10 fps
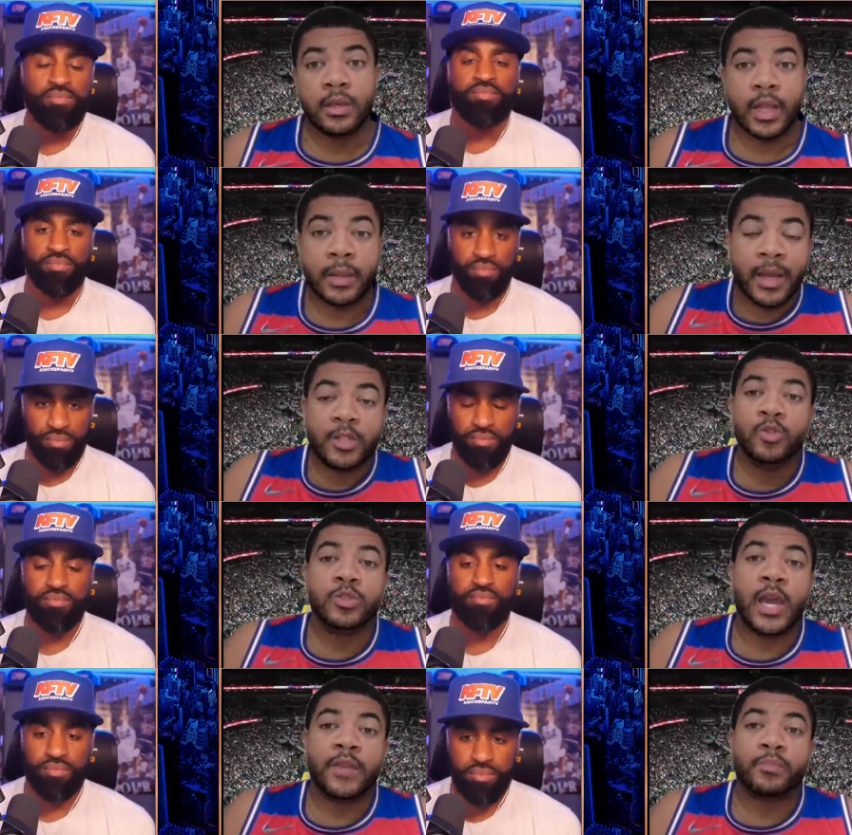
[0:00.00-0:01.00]
Speaker 1: Mm-hmm. Like my
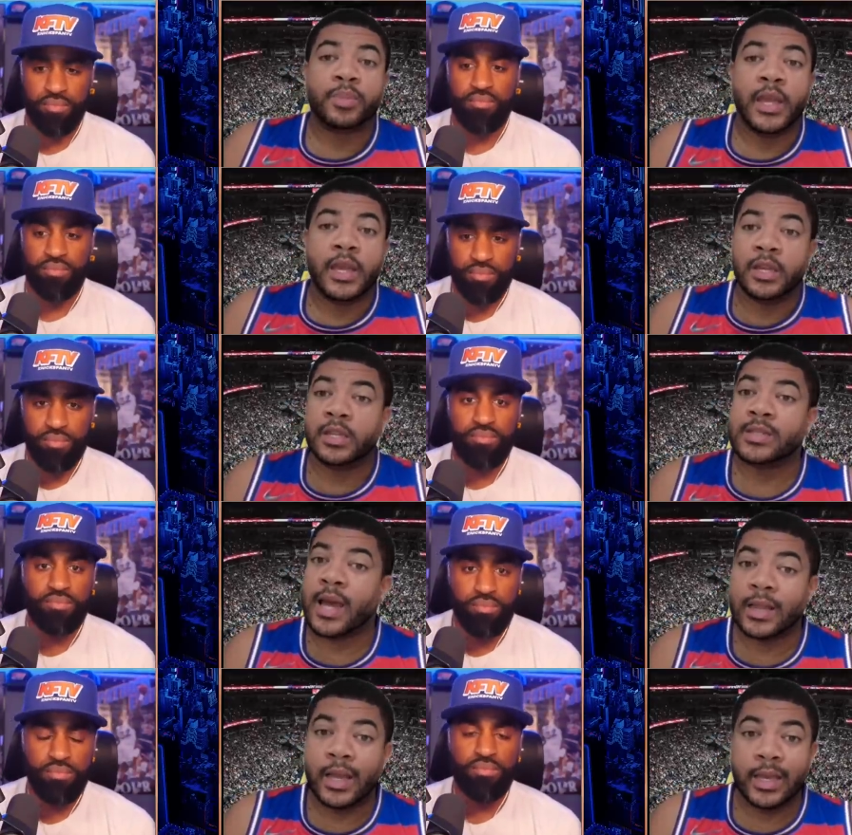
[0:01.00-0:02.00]
dude's not even playing, and it's
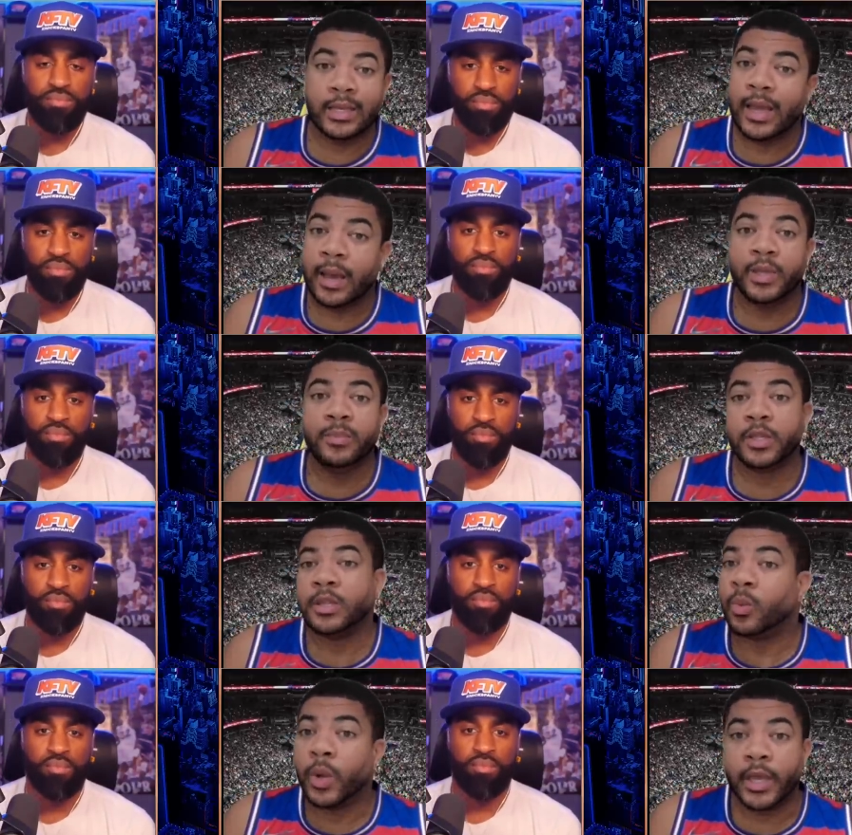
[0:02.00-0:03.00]
not like he got
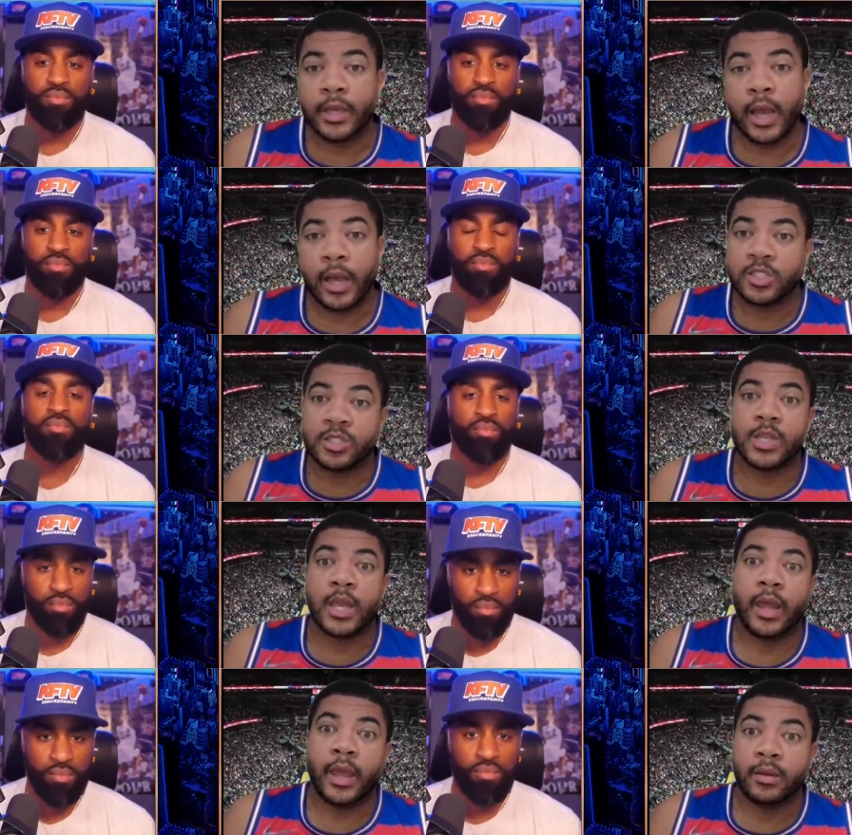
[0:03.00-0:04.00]
people in the way. I'll just
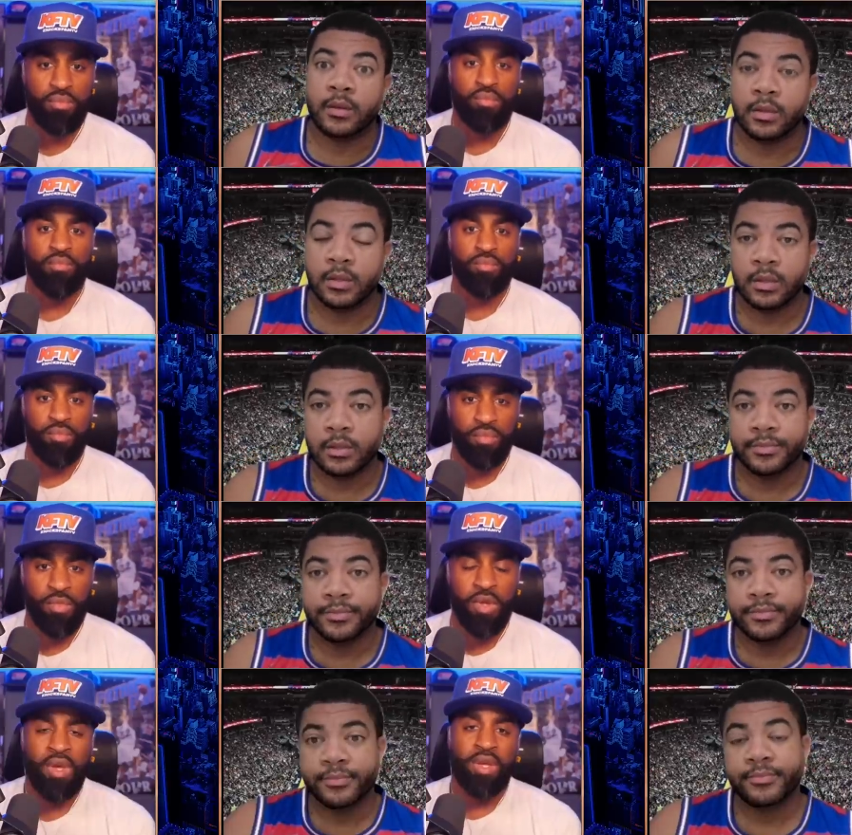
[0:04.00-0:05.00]
say that.
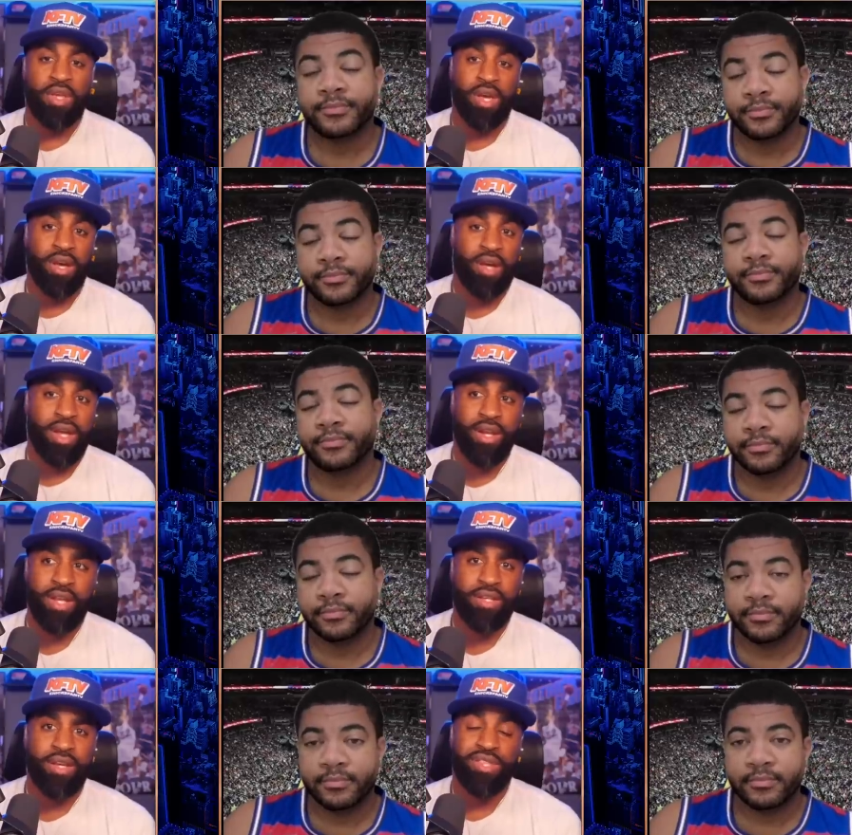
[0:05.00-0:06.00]
Yeah, and,
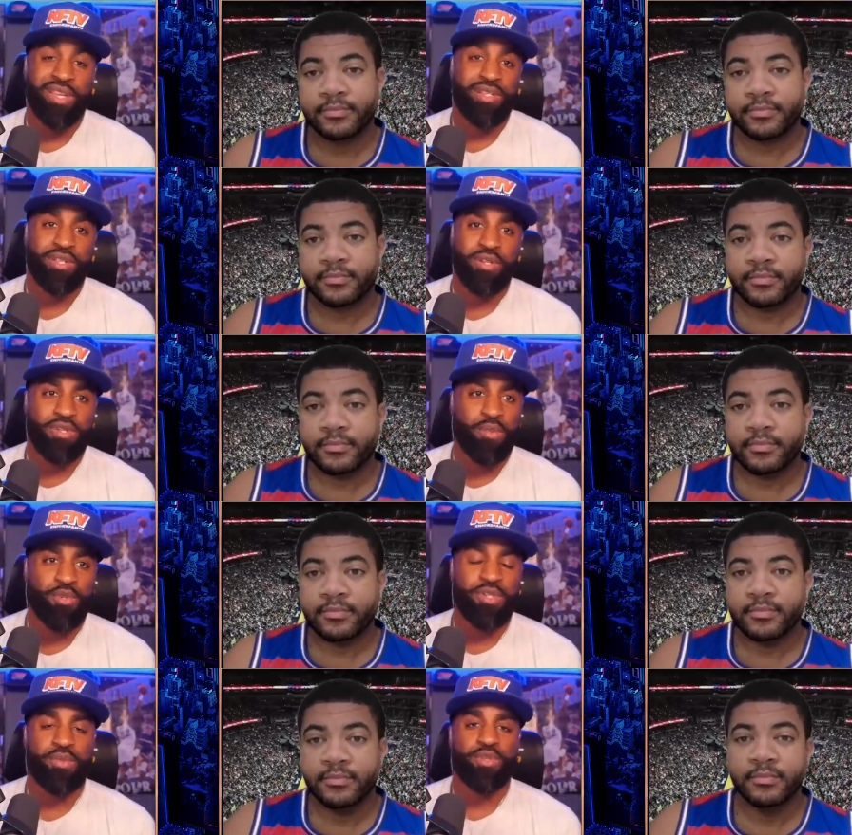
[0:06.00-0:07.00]
I think
Speaker 2: it's a, it's
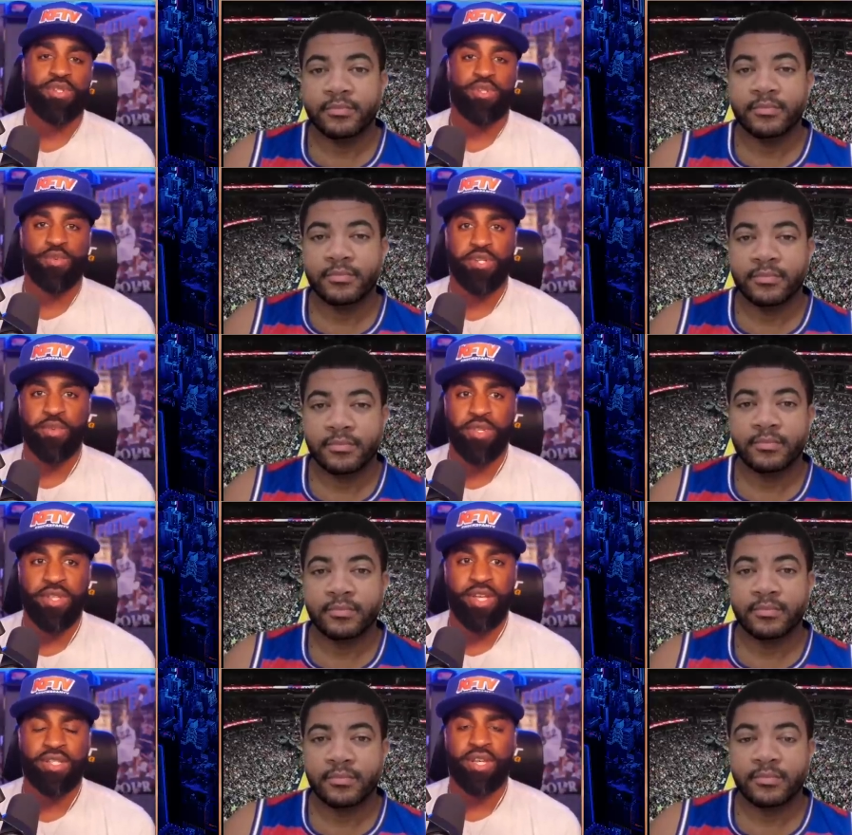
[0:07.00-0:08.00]
almost a similar situation with the
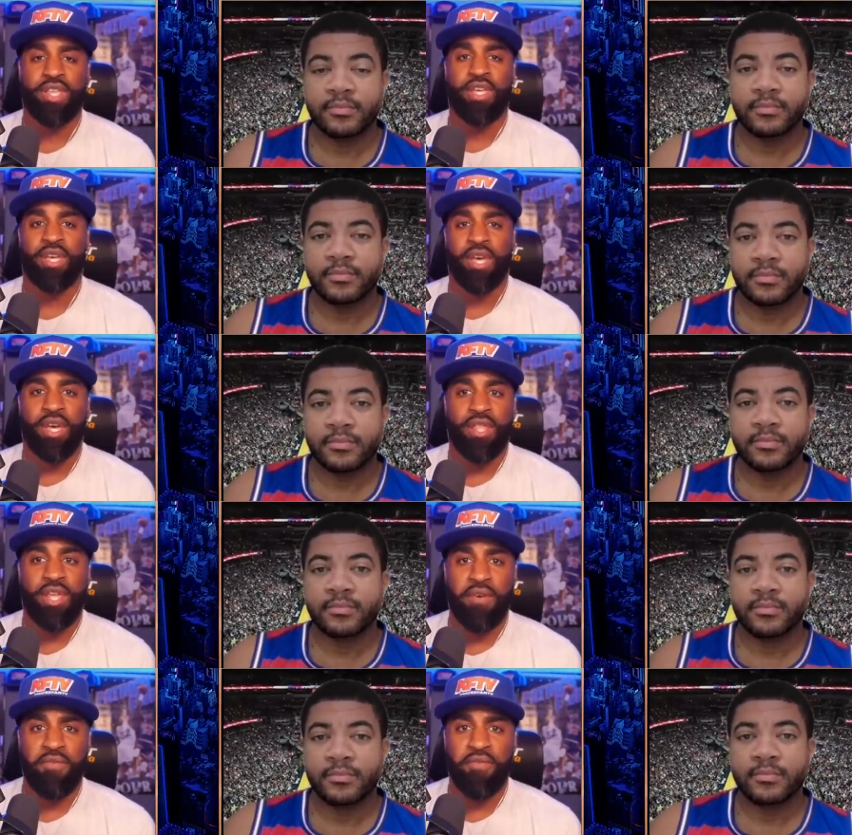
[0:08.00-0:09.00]
Knicks. I think
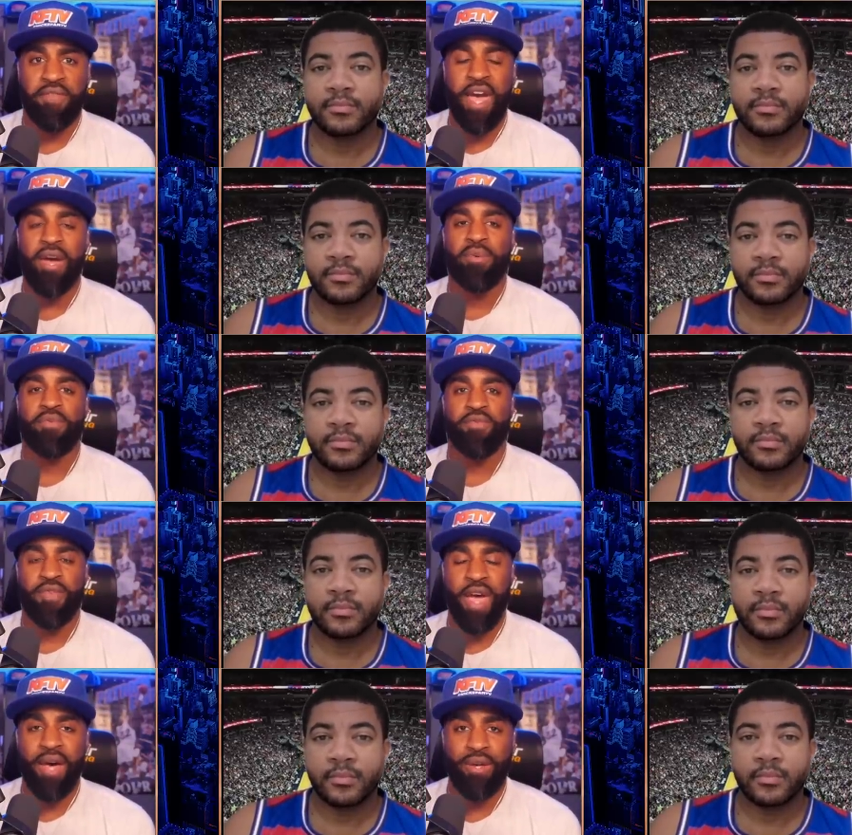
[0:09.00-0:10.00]
they found
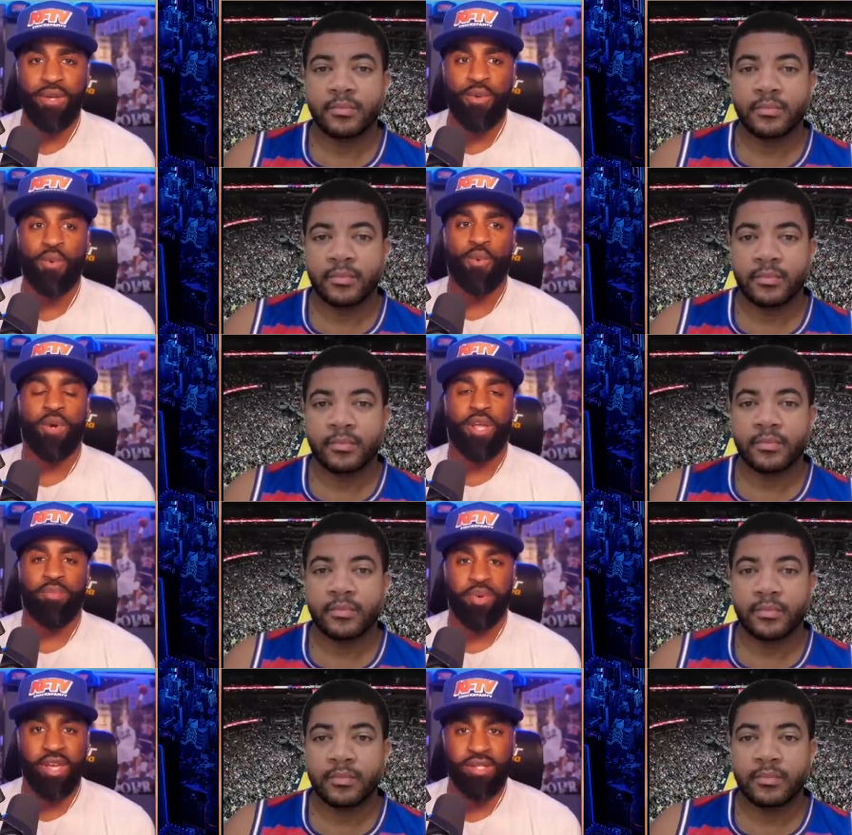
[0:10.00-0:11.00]
value in
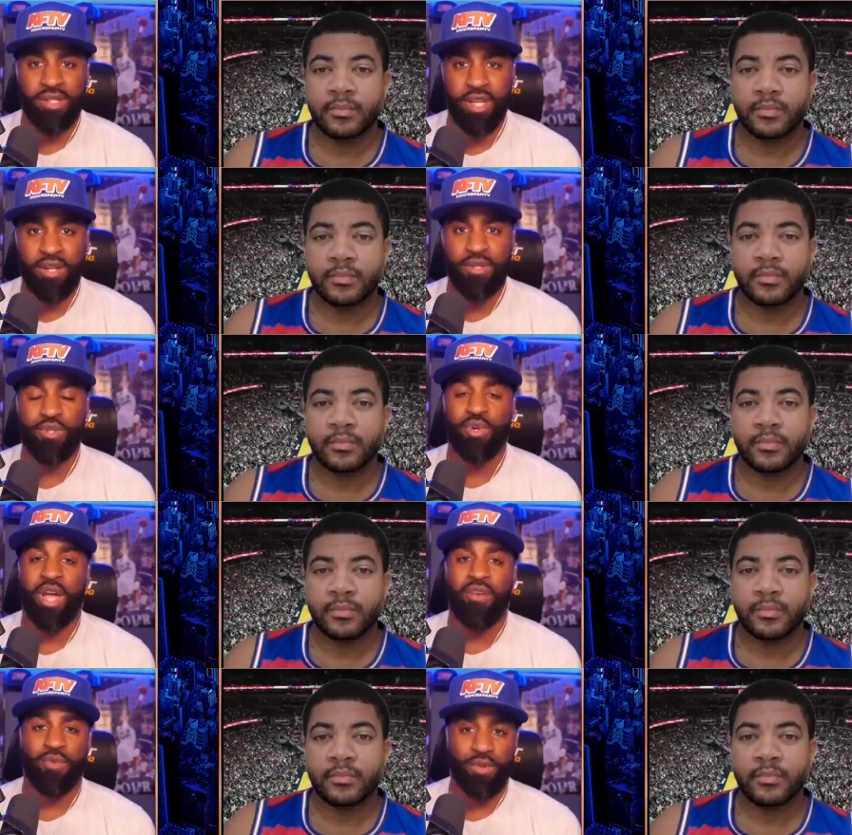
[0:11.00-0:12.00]
picks later in the draft. When you